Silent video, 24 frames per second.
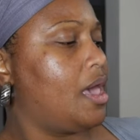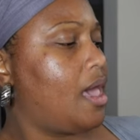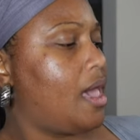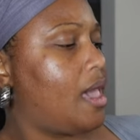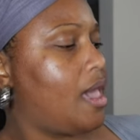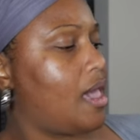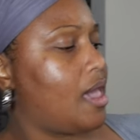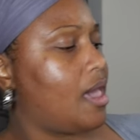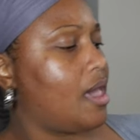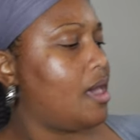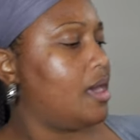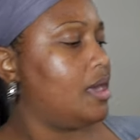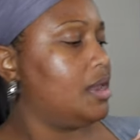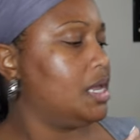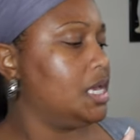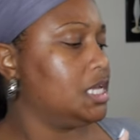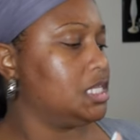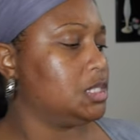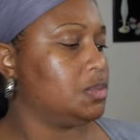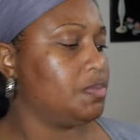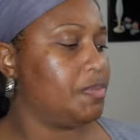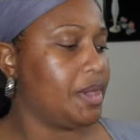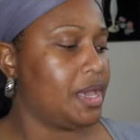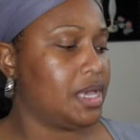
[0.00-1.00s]
and
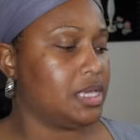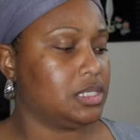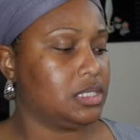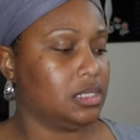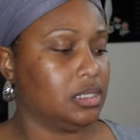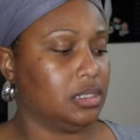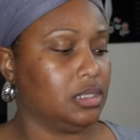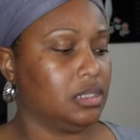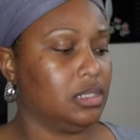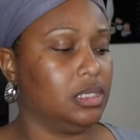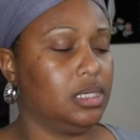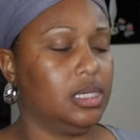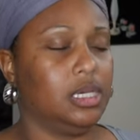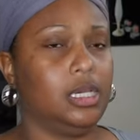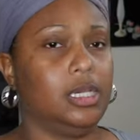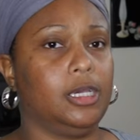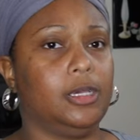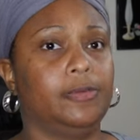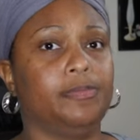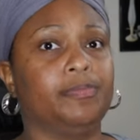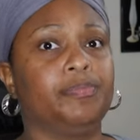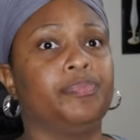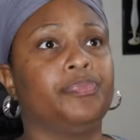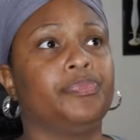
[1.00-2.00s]
it's
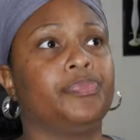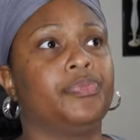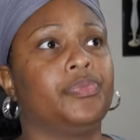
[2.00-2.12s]
basically